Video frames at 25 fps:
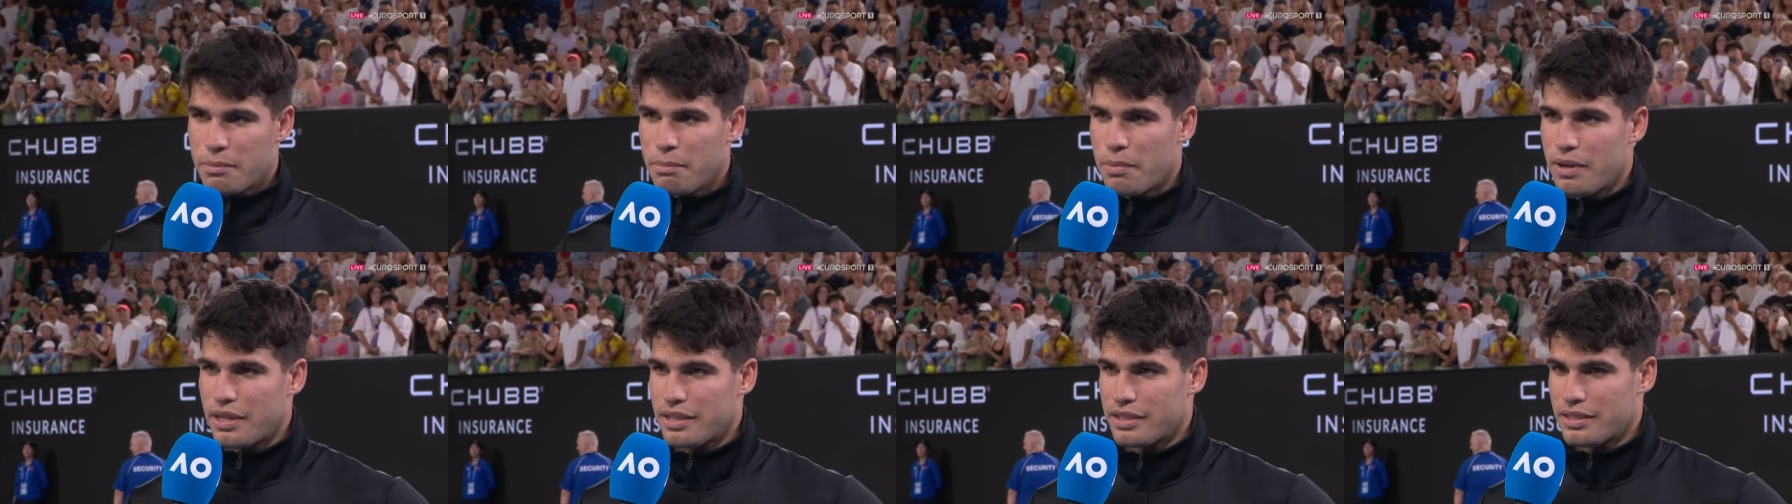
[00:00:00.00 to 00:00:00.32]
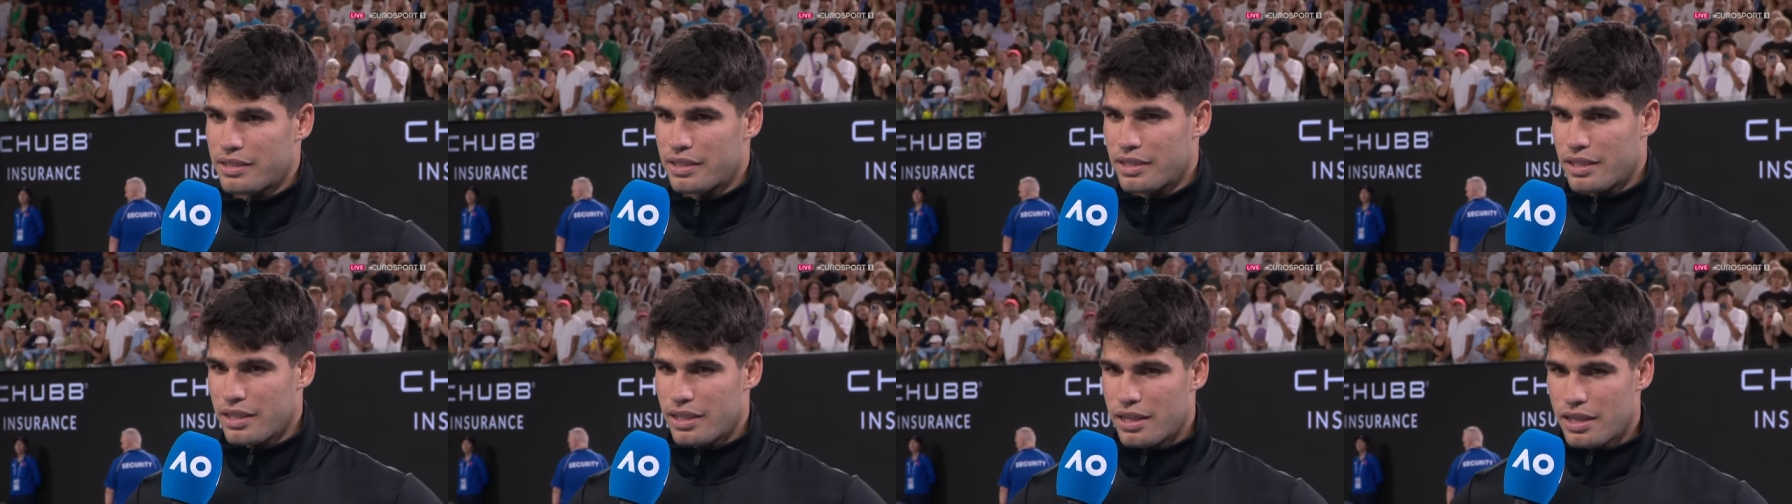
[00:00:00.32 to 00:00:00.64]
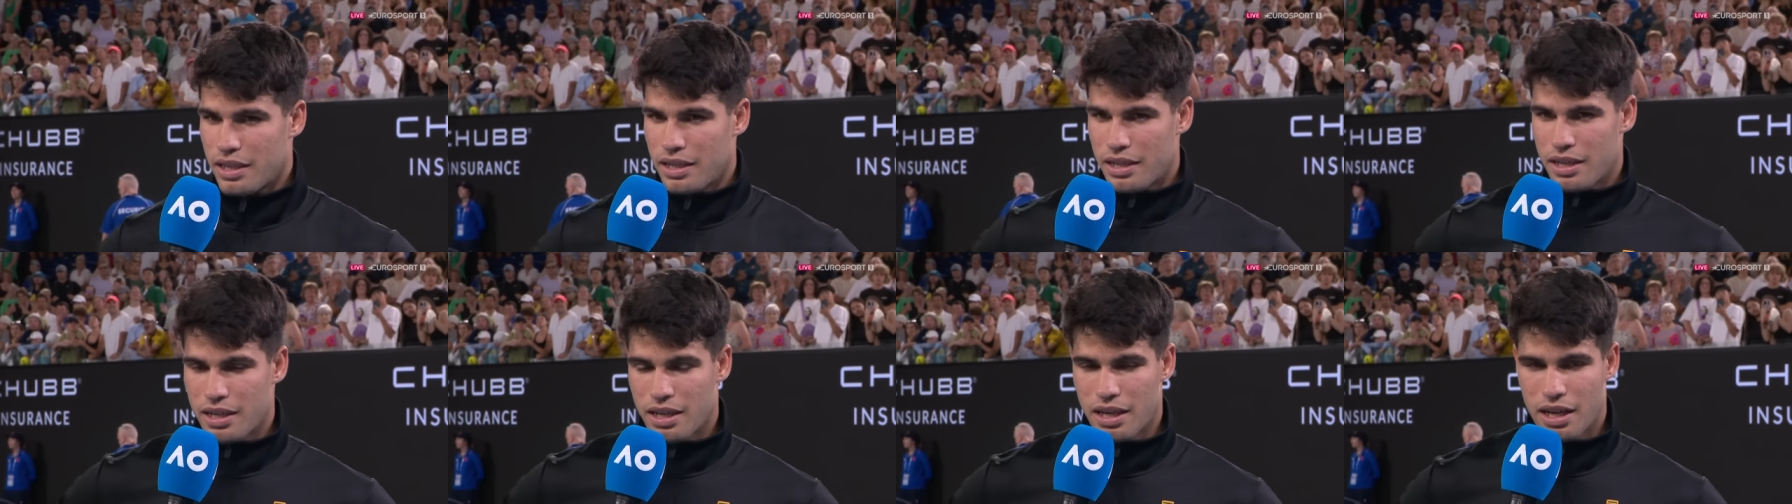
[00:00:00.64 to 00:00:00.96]
but
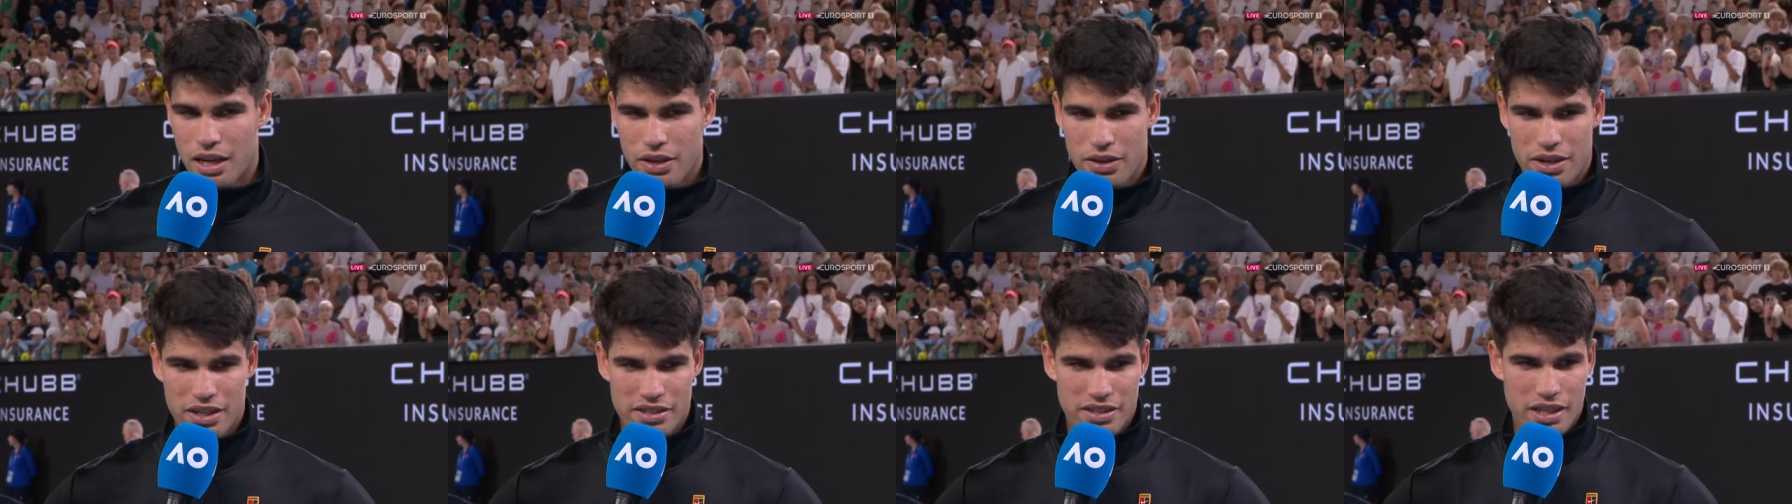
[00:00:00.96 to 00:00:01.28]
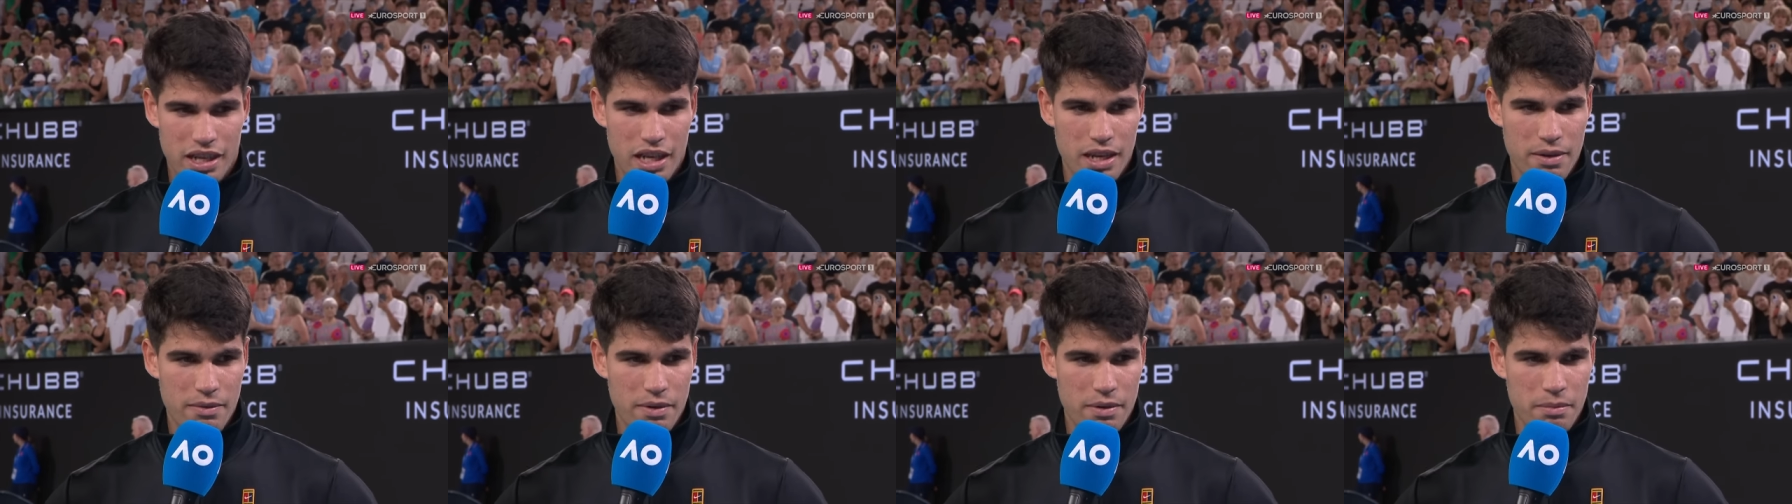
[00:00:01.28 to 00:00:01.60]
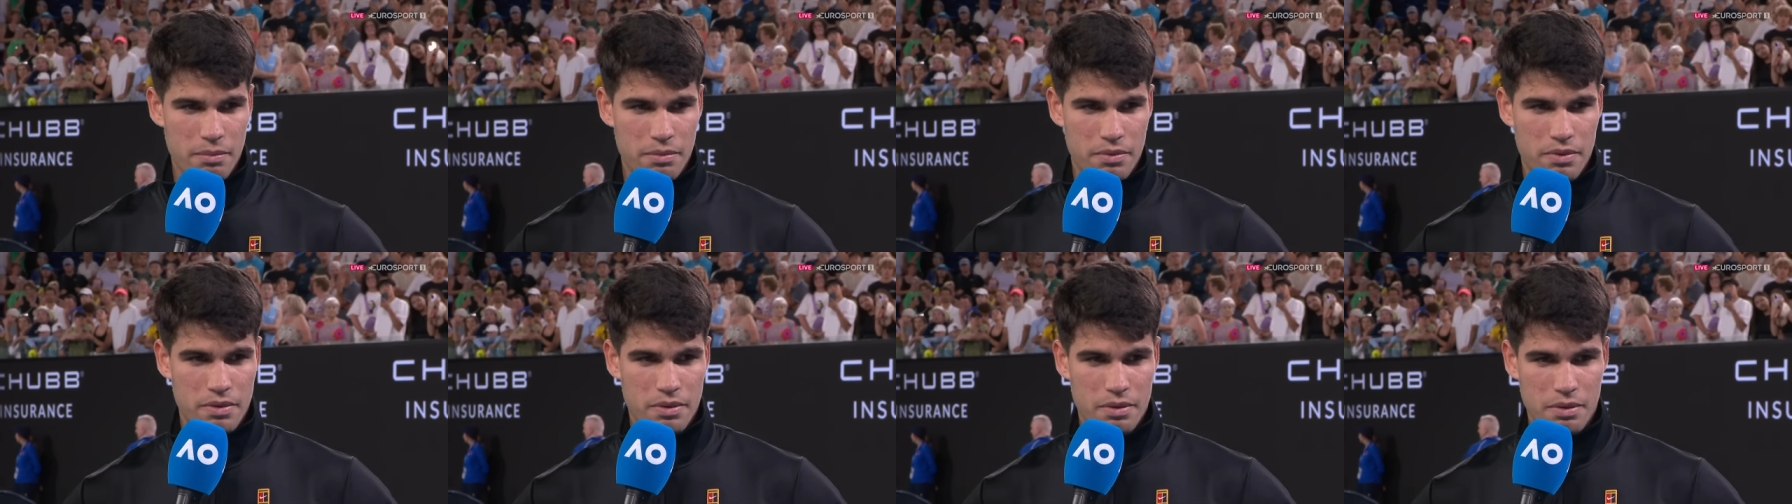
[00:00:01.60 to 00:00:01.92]
I'm gonna say
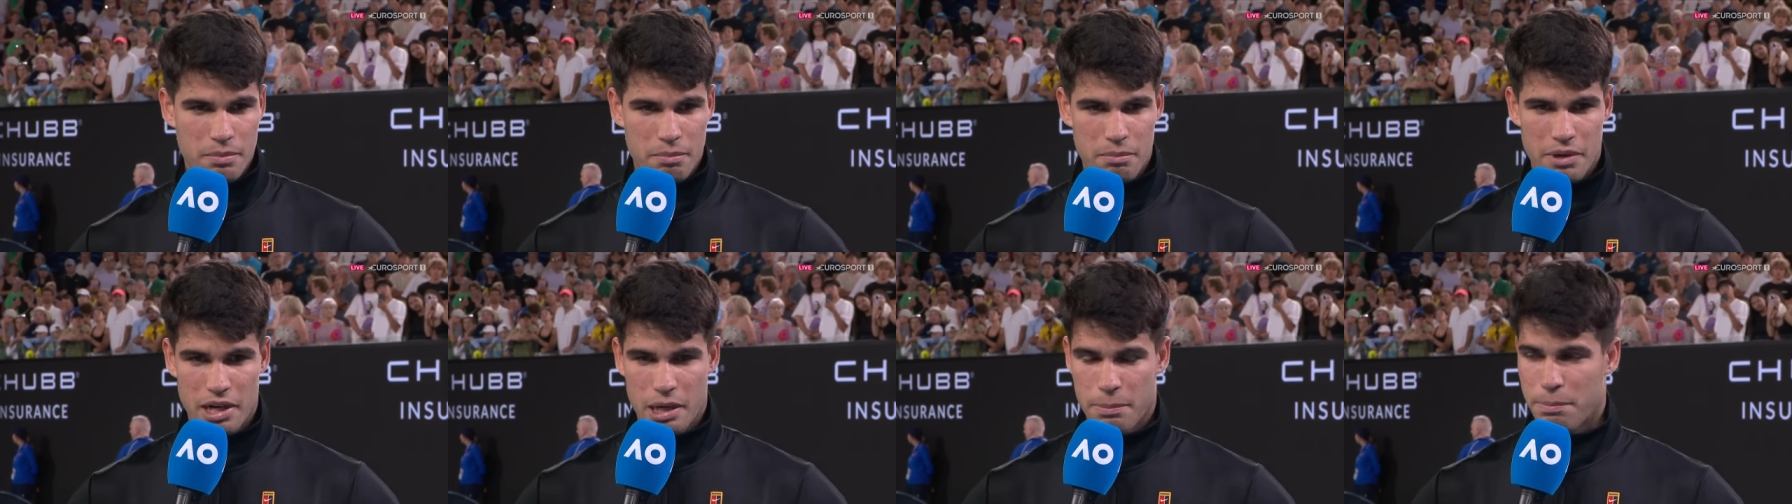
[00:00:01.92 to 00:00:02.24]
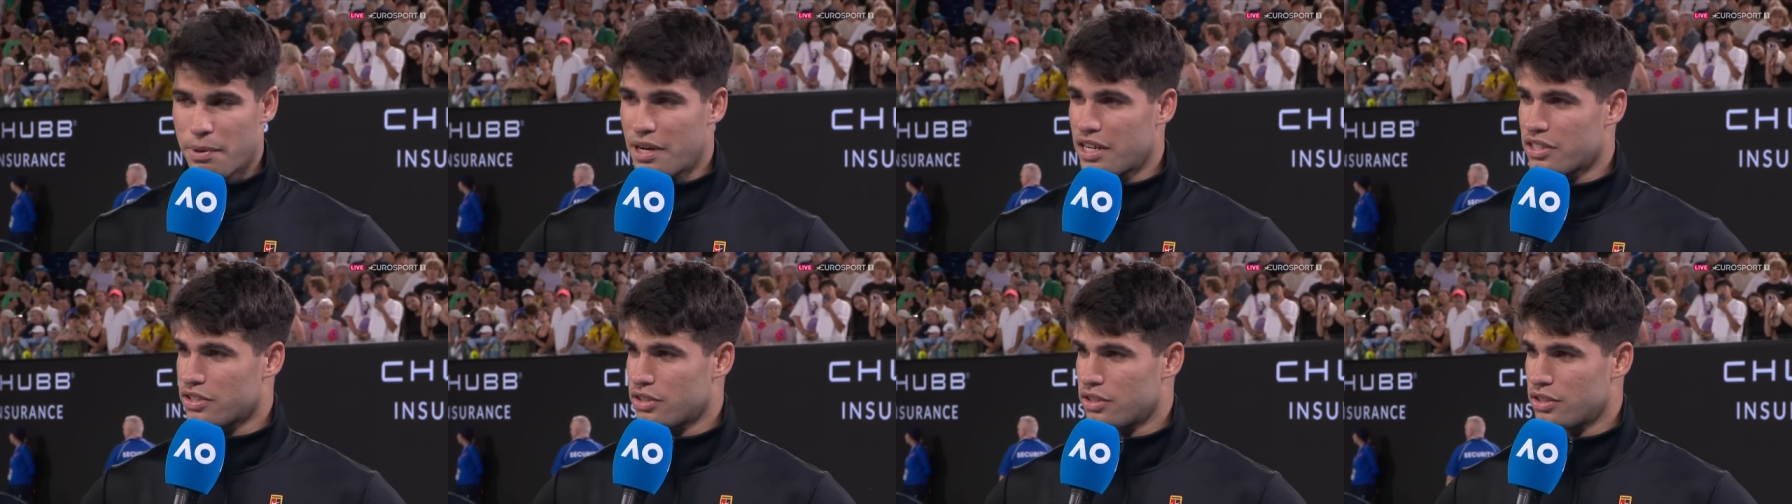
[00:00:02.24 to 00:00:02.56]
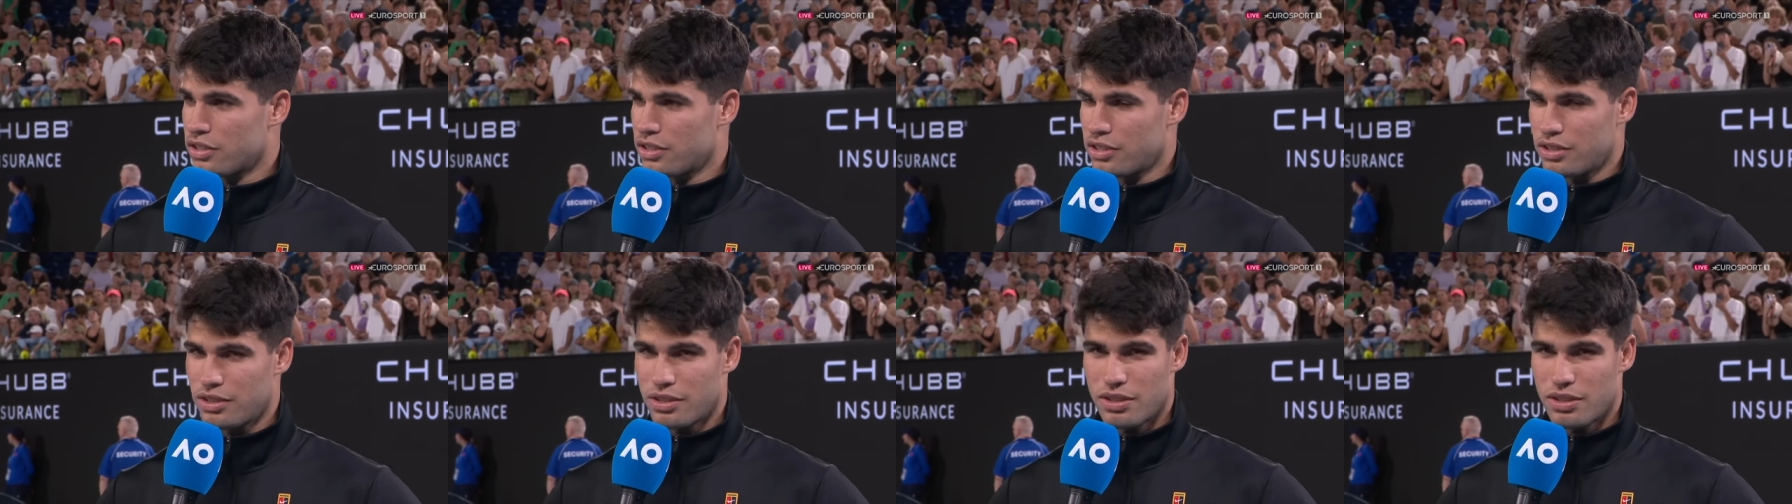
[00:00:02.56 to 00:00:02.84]
even better person.